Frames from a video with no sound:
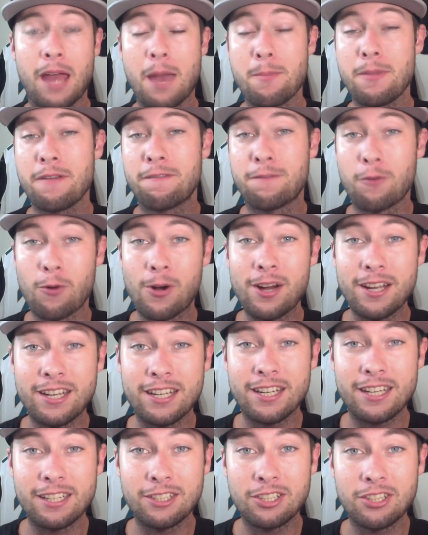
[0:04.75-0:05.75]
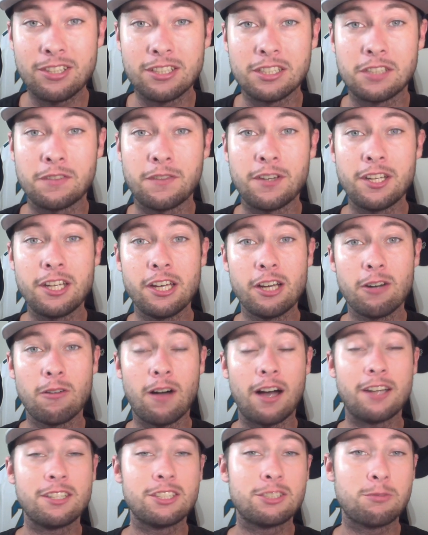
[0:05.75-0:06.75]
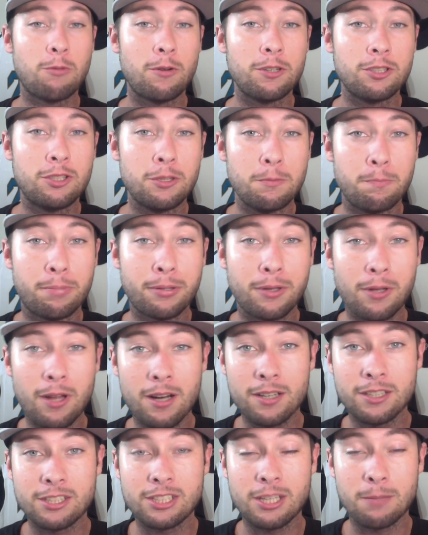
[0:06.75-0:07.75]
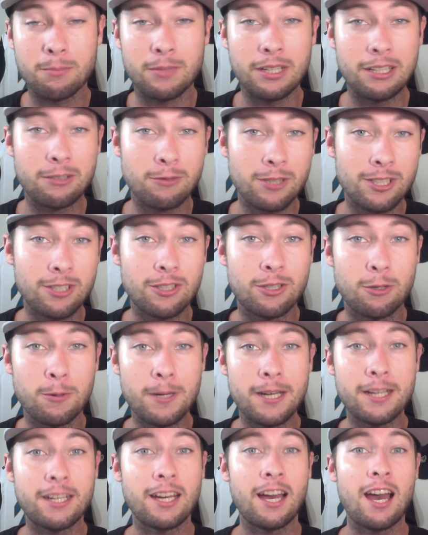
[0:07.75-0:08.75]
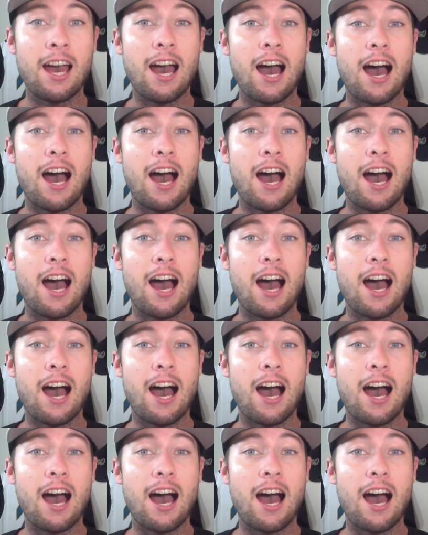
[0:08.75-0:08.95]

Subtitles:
And before I get into this video, I just want to plug something real quick.